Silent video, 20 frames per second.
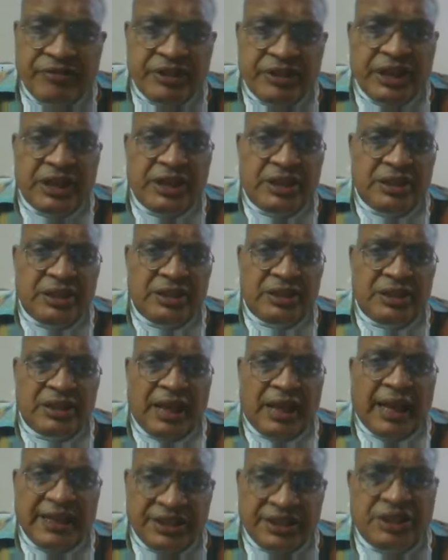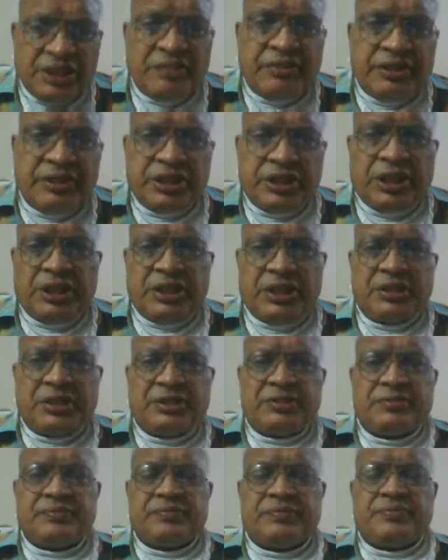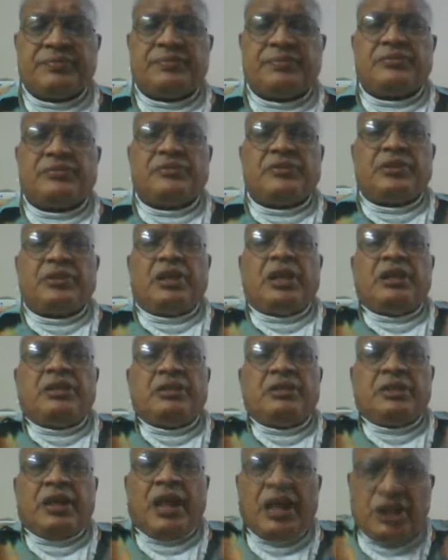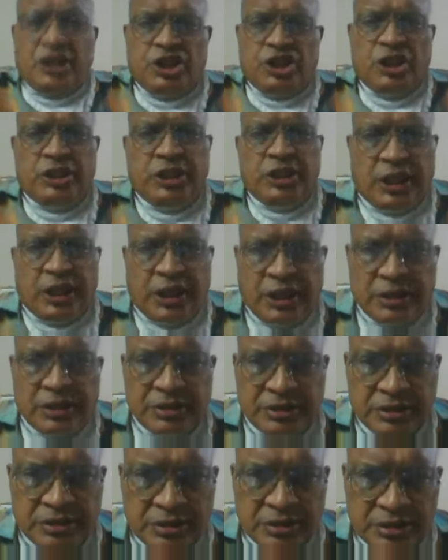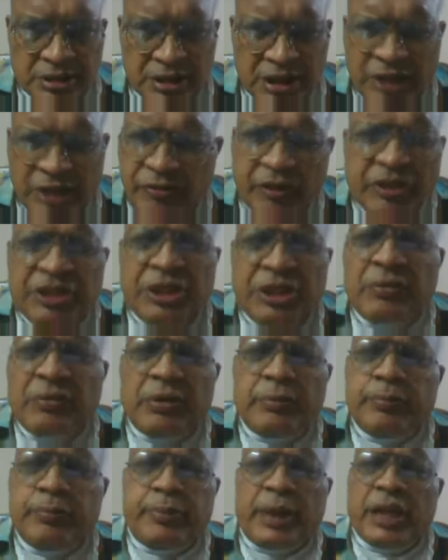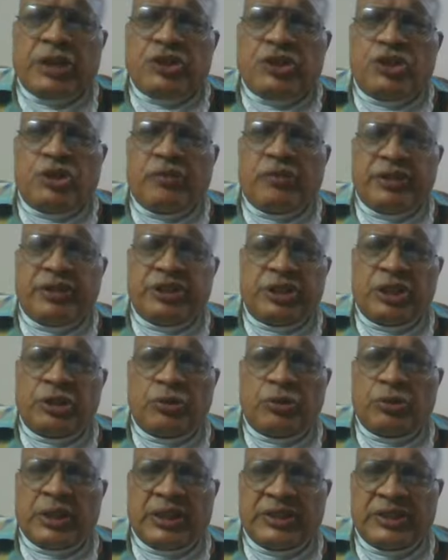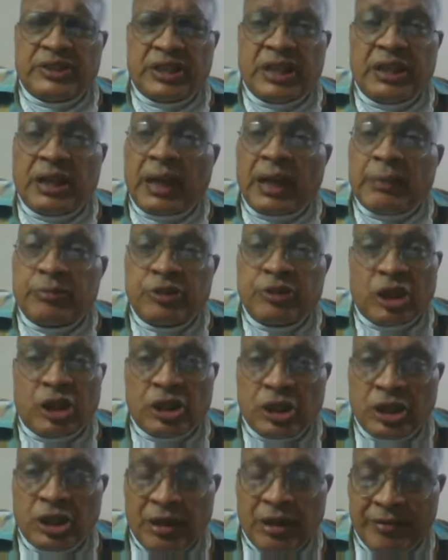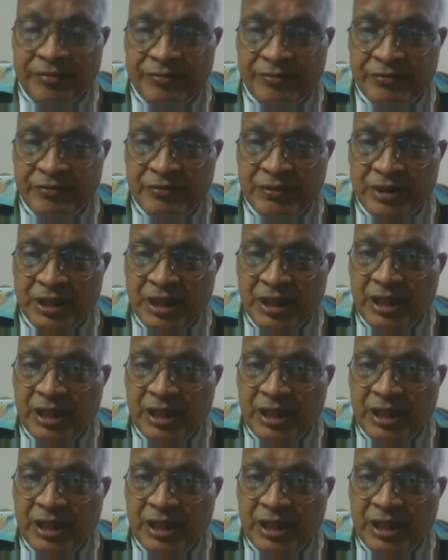Every activity in engineering, whatever branch of engineering you can say, I'm talking of